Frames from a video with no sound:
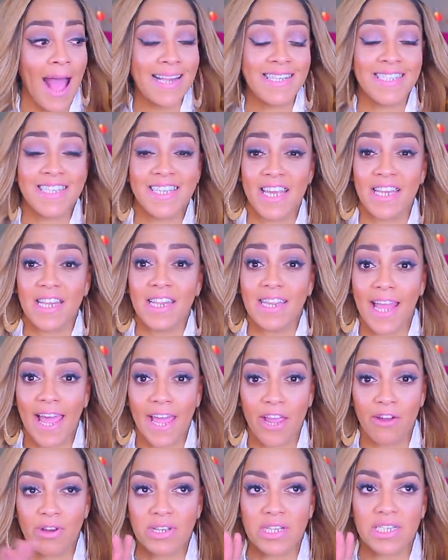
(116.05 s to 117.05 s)
I did
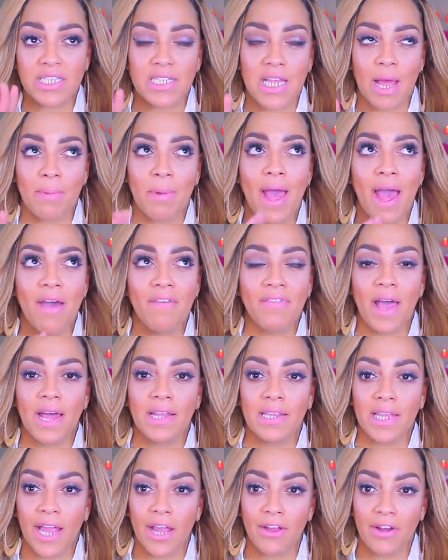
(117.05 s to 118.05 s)
layer it this time. I have
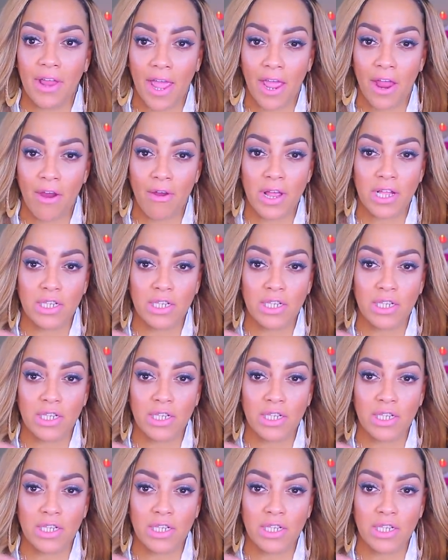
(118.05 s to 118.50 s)
not layered hair